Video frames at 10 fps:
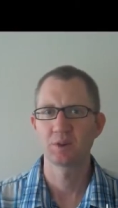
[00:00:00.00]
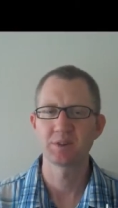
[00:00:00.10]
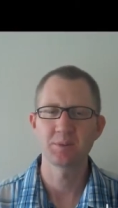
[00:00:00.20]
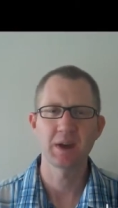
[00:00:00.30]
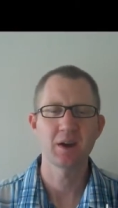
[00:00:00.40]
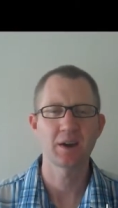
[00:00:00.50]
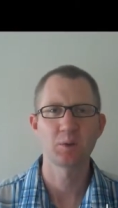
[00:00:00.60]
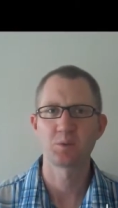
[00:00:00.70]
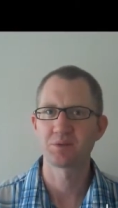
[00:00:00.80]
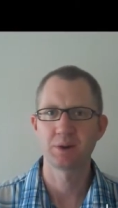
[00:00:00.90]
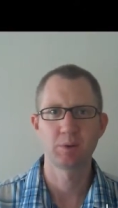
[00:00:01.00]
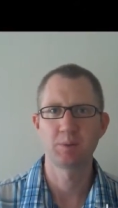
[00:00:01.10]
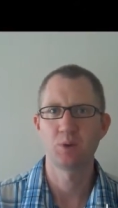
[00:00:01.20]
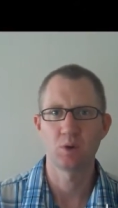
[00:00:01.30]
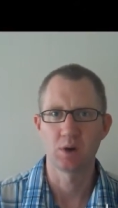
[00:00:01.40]
something like a free
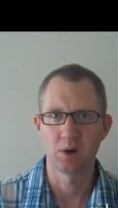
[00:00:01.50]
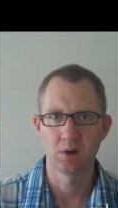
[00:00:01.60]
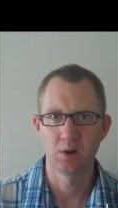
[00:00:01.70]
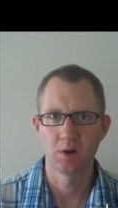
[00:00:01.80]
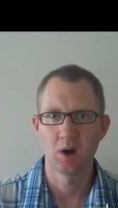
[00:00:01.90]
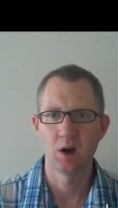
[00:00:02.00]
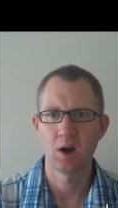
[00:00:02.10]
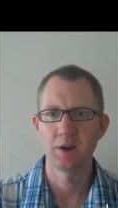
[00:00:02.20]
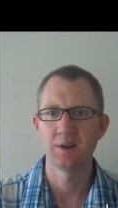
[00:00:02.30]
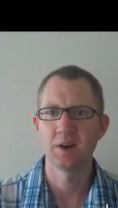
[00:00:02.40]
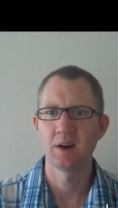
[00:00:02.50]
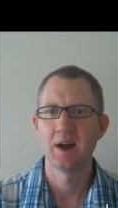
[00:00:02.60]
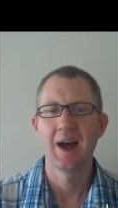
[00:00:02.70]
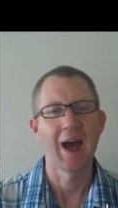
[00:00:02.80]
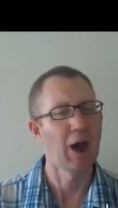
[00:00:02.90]
report on
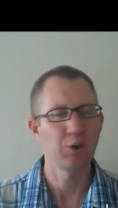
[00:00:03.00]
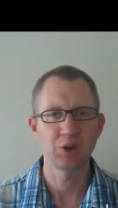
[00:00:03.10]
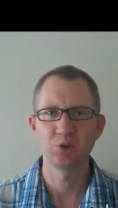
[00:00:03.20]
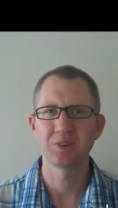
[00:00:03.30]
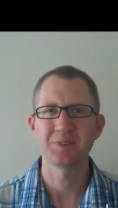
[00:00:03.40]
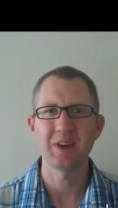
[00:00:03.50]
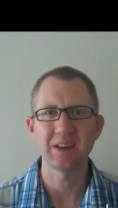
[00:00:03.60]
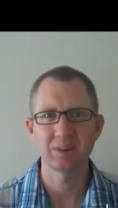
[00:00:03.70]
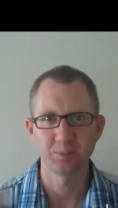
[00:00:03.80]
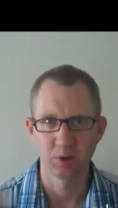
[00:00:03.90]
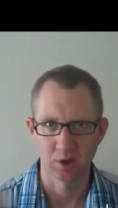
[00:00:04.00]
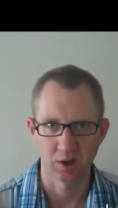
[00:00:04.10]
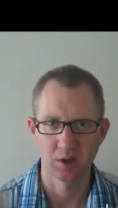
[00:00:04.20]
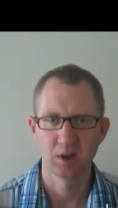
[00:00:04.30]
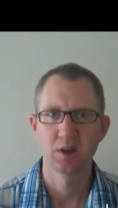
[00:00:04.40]
how to use
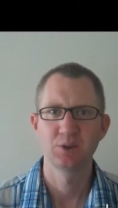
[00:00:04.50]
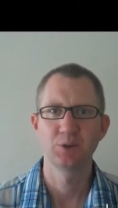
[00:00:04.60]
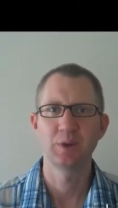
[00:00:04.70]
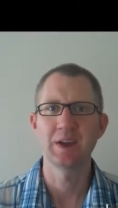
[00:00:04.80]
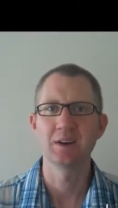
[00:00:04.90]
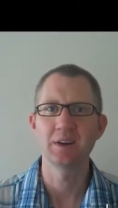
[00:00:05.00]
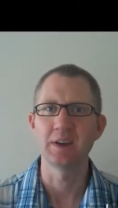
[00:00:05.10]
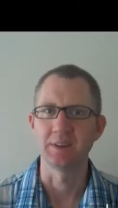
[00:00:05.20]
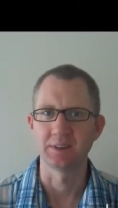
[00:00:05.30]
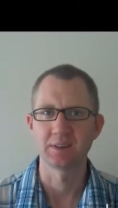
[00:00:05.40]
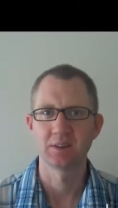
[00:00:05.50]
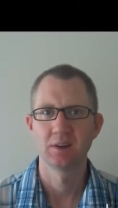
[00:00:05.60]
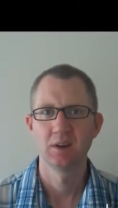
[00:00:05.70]
Facebook to get leads.